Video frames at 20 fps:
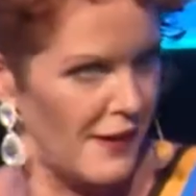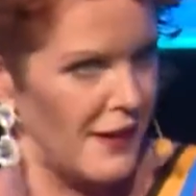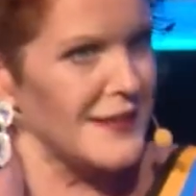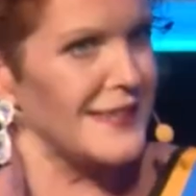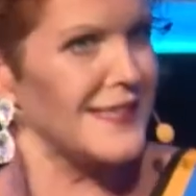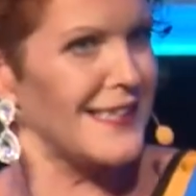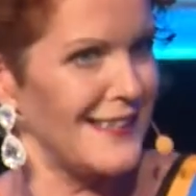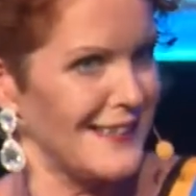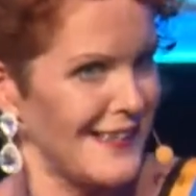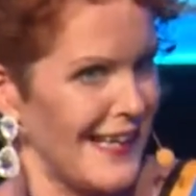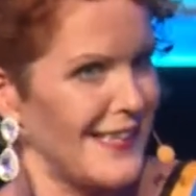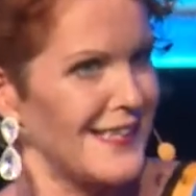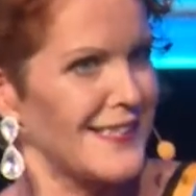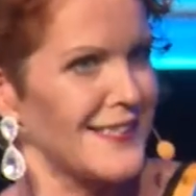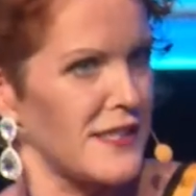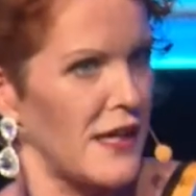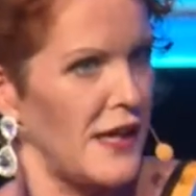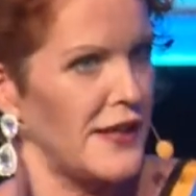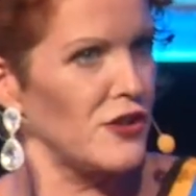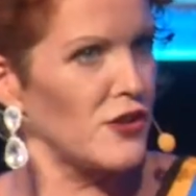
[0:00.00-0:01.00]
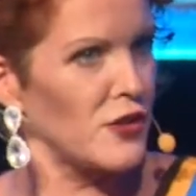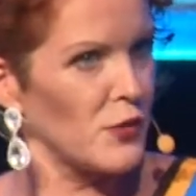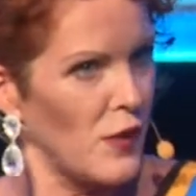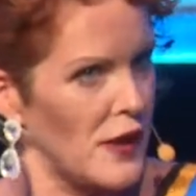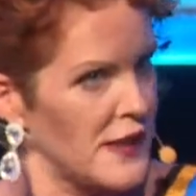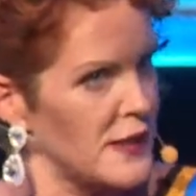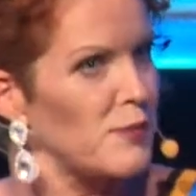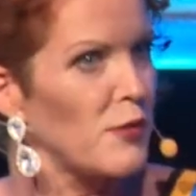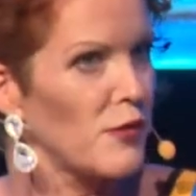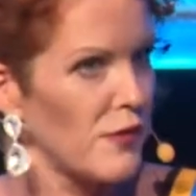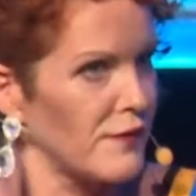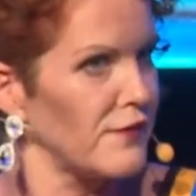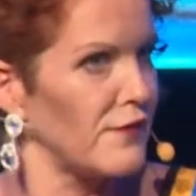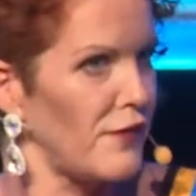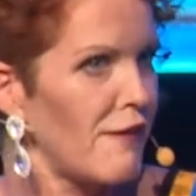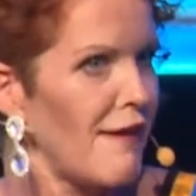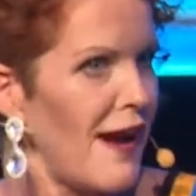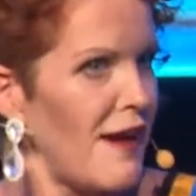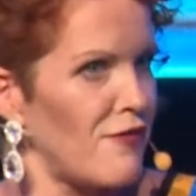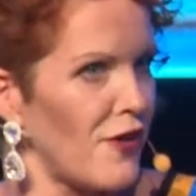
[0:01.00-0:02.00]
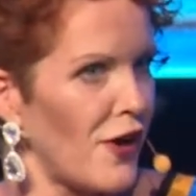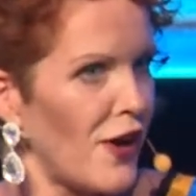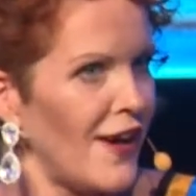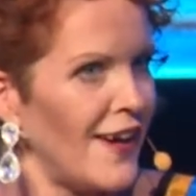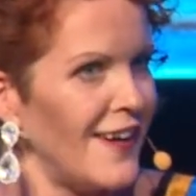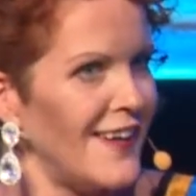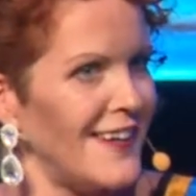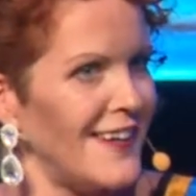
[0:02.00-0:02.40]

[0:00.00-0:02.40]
until they decide otherwise, but forever.